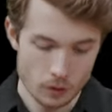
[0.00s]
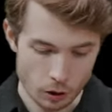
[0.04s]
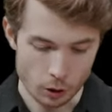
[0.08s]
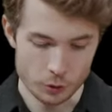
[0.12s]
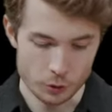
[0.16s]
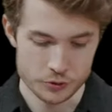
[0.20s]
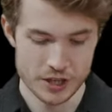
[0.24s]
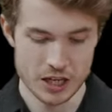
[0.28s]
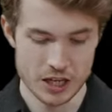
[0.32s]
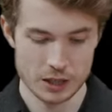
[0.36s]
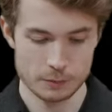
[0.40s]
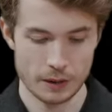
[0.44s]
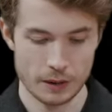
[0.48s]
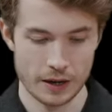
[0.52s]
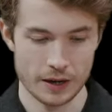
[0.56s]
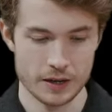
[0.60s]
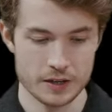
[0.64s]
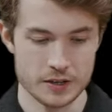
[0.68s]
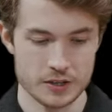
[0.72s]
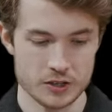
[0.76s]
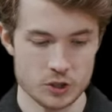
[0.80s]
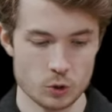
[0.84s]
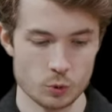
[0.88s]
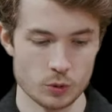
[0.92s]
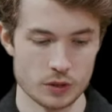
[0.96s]
I'll take my
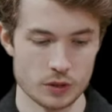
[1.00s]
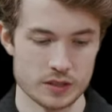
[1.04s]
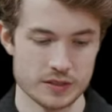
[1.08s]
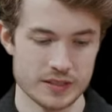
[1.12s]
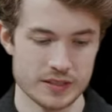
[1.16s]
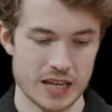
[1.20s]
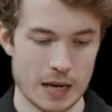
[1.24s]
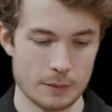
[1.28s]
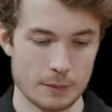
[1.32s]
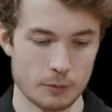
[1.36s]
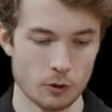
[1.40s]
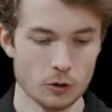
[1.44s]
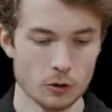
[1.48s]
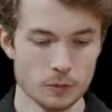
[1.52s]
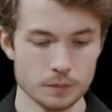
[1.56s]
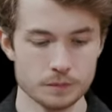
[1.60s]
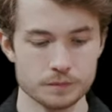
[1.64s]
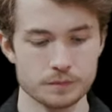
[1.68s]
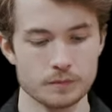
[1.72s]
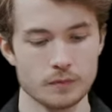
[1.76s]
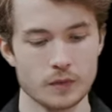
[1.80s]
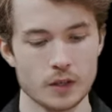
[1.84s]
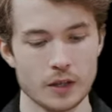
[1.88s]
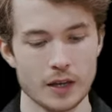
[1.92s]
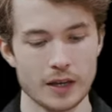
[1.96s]
students table,
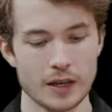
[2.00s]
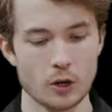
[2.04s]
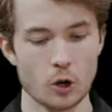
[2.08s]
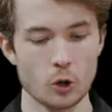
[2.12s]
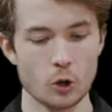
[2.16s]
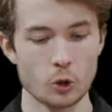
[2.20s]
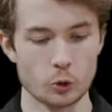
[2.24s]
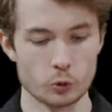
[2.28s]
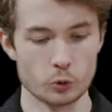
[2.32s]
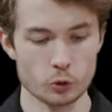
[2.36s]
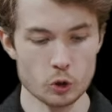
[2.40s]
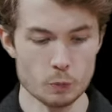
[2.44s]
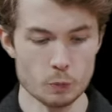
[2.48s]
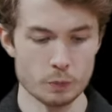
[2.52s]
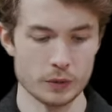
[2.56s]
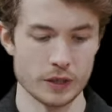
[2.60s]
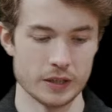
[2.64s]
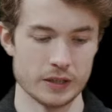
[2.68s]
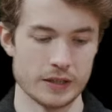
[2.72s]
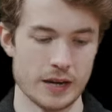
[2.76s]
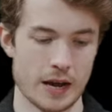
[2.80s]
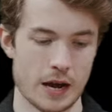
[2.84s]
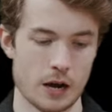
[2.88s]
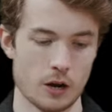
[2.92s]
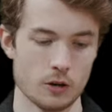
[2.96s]
and I'll group
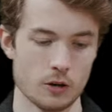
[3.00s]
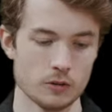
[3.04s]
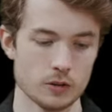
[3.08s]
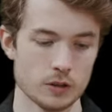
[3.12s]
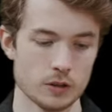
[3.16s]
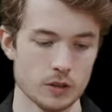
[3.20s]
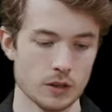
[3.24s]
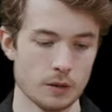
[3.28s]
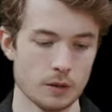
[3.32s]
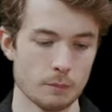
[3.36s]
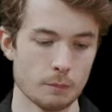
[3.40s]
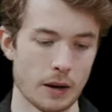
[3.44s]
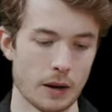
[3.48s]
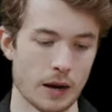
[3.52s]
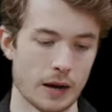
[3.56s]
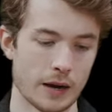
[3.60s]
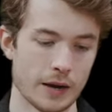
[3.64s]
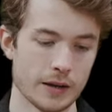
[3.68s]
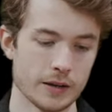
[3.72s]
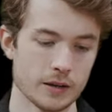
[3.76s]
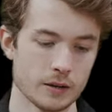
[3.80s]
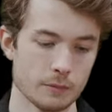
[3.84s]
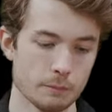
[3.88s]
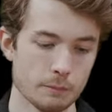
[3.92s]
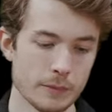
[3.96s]
it now
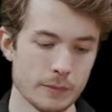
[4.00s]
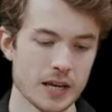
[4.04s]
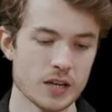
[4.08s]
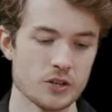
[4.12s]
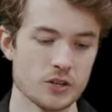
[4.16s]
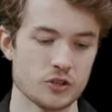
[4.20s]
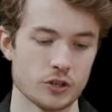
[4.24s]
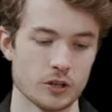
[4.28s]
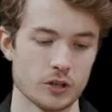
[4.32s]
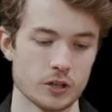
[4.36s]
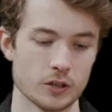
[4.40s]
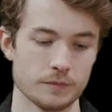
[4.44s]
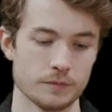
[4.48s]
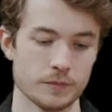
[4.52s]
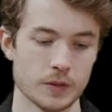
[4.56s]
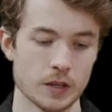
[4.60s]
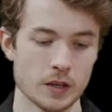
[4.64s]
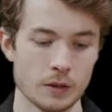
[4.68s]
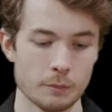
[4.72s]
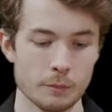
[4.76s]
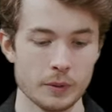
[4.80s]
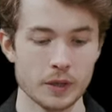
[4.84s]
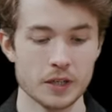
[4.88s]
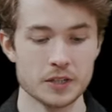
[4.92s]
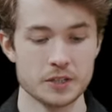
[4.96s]
by major
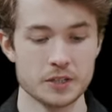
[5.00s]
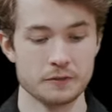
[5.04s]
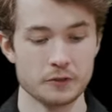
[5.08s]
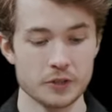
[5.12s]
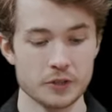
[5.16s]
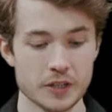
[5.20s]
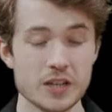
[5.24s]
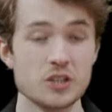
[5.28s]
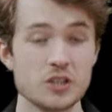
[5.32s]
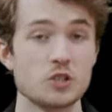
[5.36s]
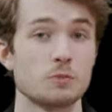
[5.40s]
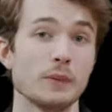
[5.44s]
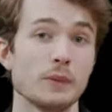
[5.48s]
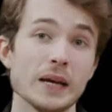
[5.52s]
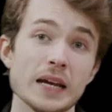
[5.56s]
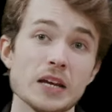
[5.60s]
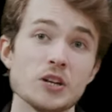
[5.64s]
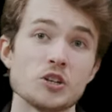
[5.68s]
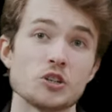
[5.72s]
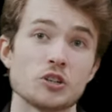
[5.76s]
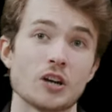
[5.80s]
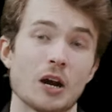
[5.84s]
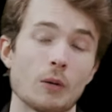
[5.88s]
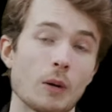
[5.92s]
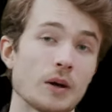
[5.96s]
because for each
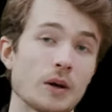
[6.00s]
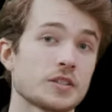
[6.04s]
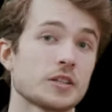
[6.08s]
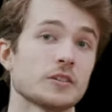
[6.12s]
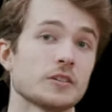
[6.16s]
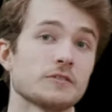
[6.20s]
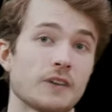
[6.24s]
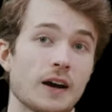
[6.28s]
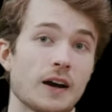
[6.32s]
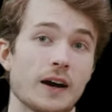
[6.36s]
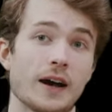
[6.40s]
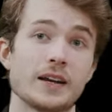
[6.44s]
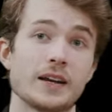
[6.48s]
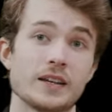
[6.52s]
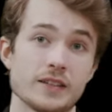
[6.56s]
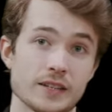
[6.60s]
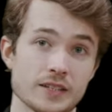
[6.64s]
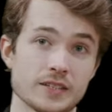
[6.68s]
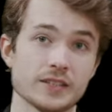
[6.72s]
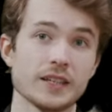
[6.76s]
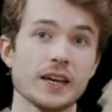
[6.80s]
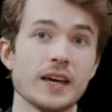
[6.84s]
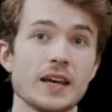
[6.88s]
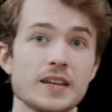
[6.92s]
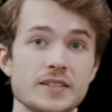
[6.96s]
major I want to find, in
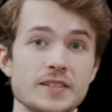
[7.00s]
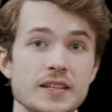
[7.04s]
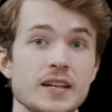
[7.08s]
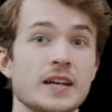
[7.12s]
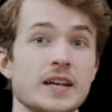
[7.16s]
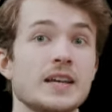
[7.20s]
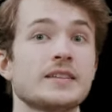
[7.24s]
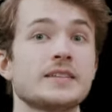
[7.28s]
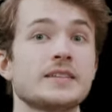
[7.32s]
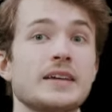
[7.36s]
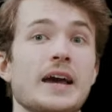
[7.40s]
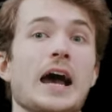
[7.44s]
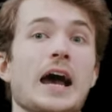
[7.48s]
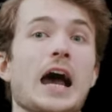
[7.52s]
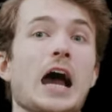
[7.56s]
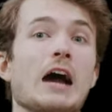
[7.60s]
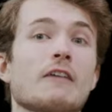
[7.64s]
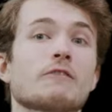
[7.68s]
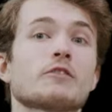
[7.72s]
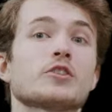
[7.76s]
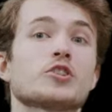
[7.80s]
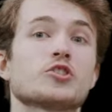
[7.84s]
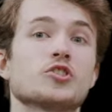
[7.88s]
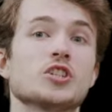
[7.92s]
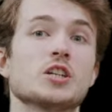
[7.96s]
this case, the
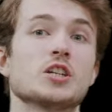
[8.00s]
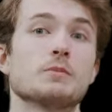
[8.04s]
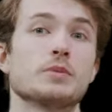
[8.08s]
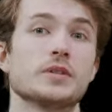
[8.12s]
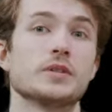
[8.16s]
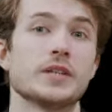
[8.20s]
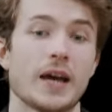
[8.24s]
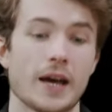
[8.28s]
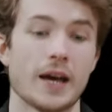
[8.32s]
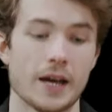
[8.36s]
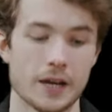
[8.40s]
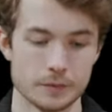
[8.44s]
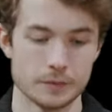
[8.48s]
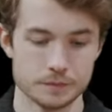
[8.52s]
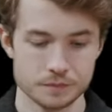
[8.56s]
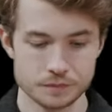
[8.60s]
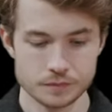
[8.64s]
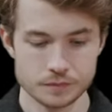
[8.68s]
average GPA.